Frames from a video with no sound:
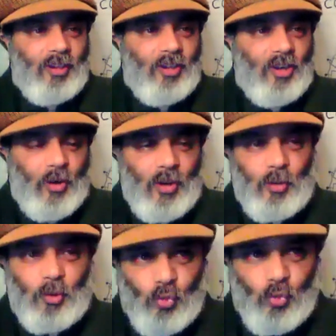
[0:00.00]
you know, it
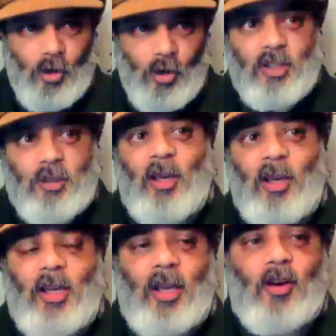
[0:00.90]
was really
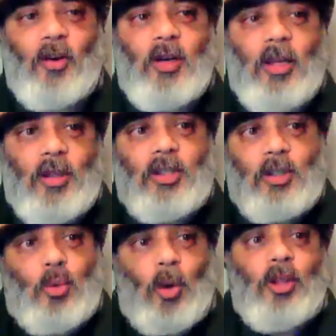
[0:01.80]
spectacular. And, and this is
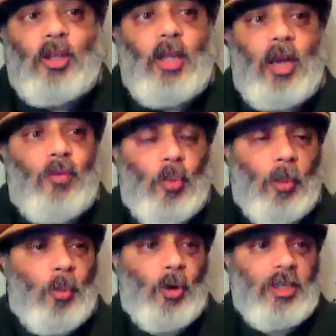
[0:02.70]
the one thing that
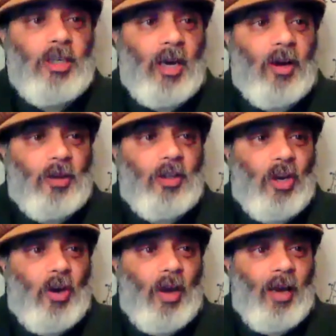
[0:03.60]
everyone pointed out, you
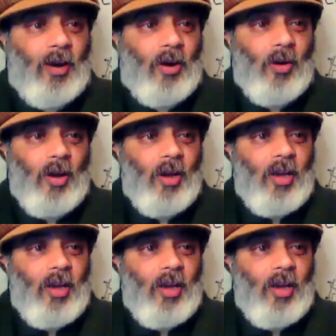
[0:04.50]
know, how,